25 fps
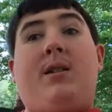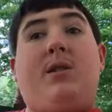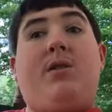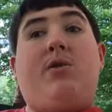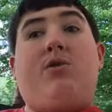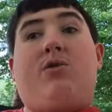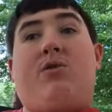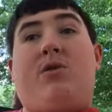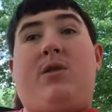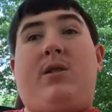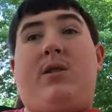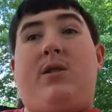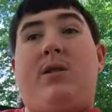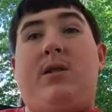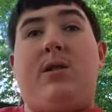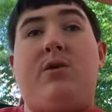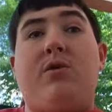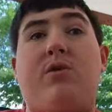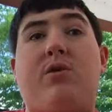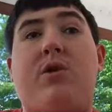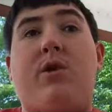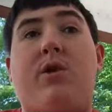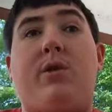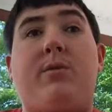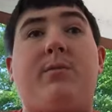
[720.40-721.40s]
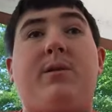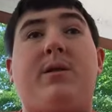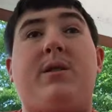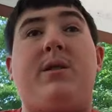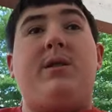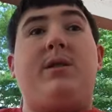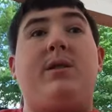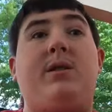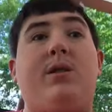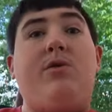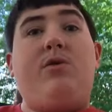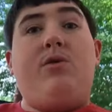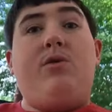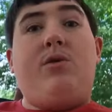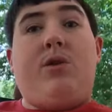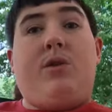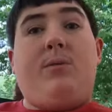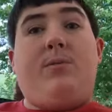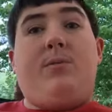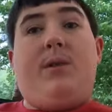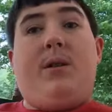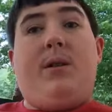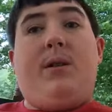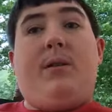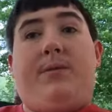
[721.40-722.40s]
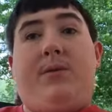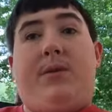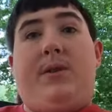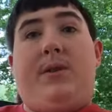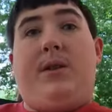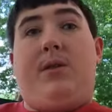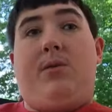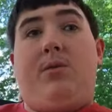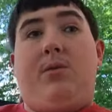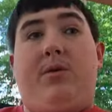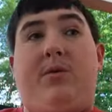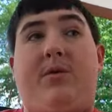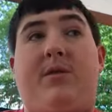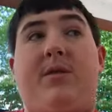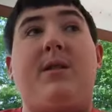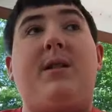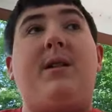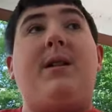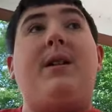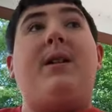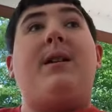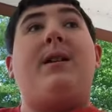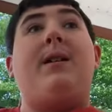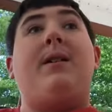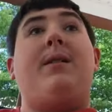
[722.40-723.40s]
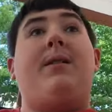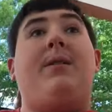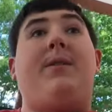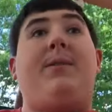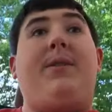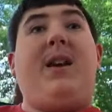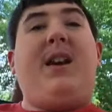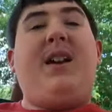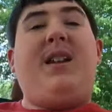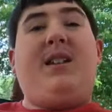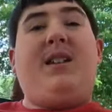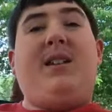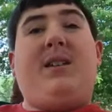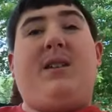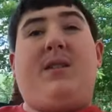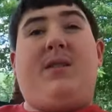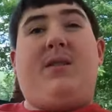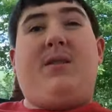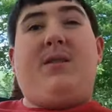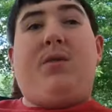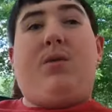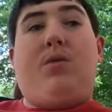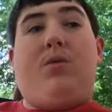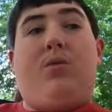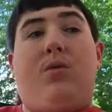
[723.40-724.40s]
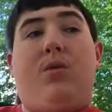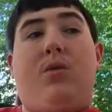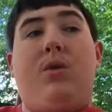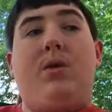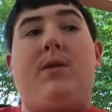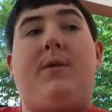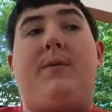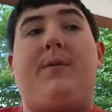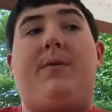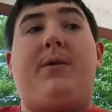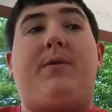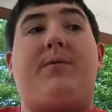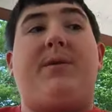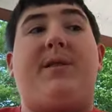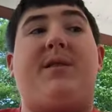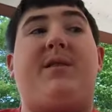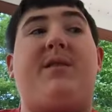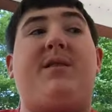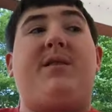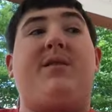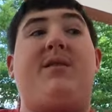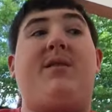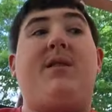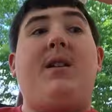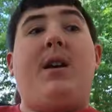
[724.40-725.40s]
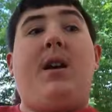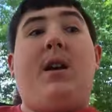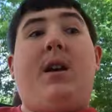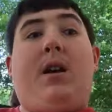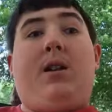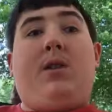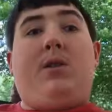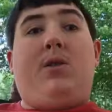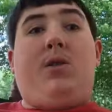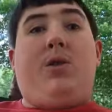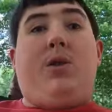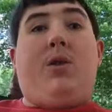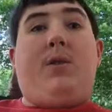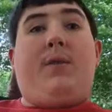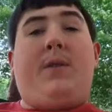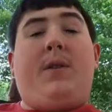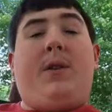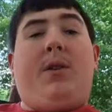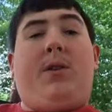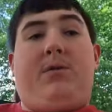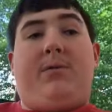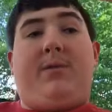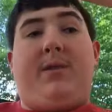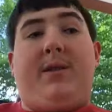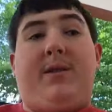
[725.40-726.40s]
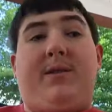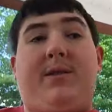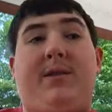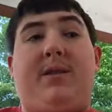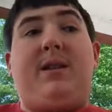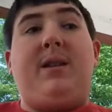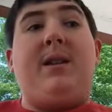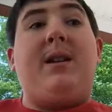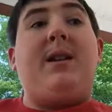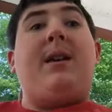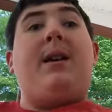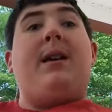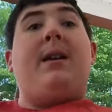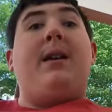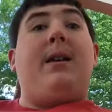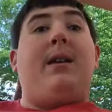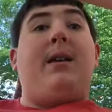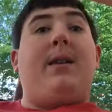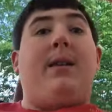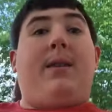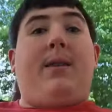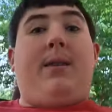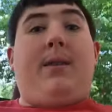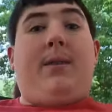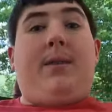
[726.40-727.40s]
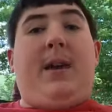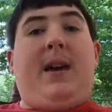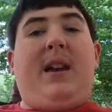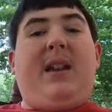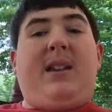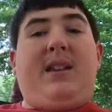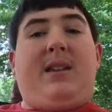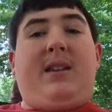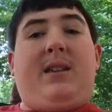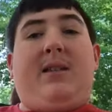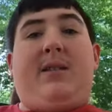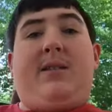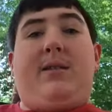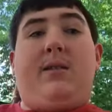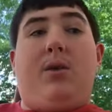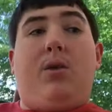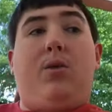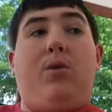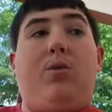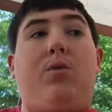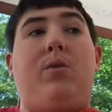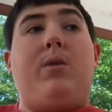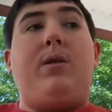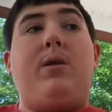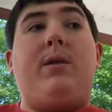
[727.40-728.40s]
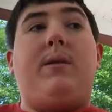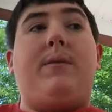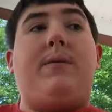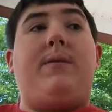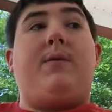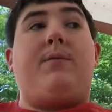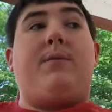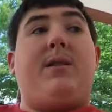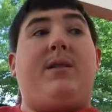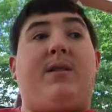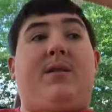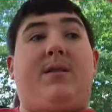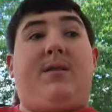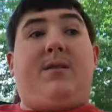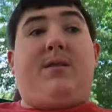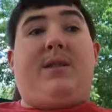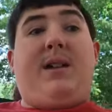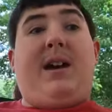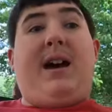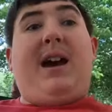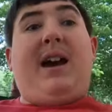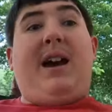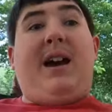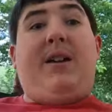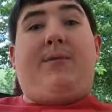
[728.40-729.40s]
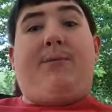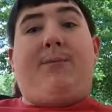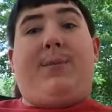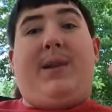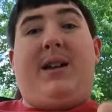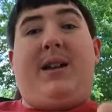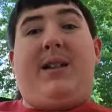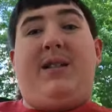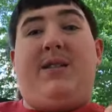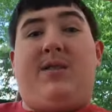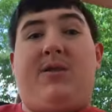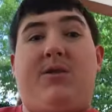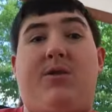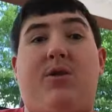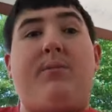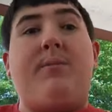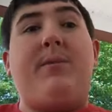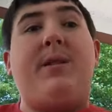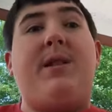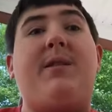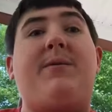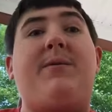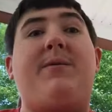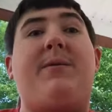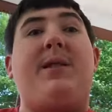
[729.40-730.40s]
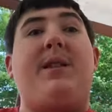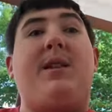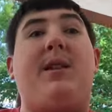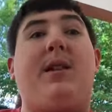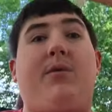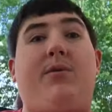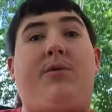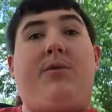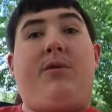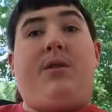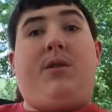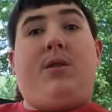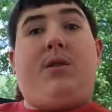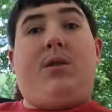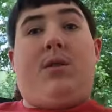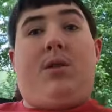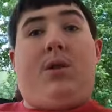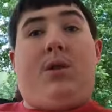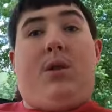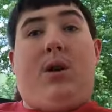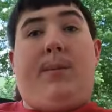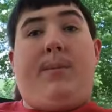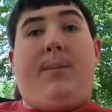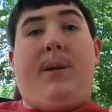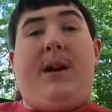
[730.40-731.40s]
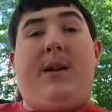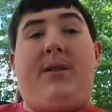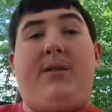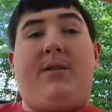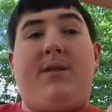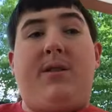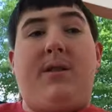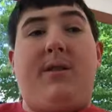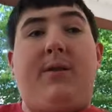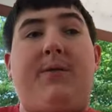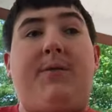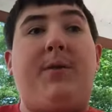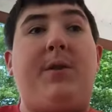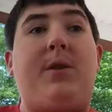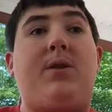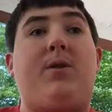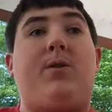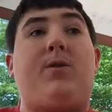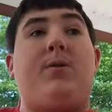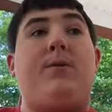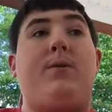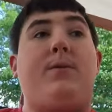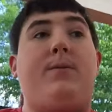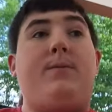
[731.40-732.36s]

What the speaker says: YouTube viewers, that is one of the reasons, not the only reason, that is one of the reasons I have made so many videos about fear.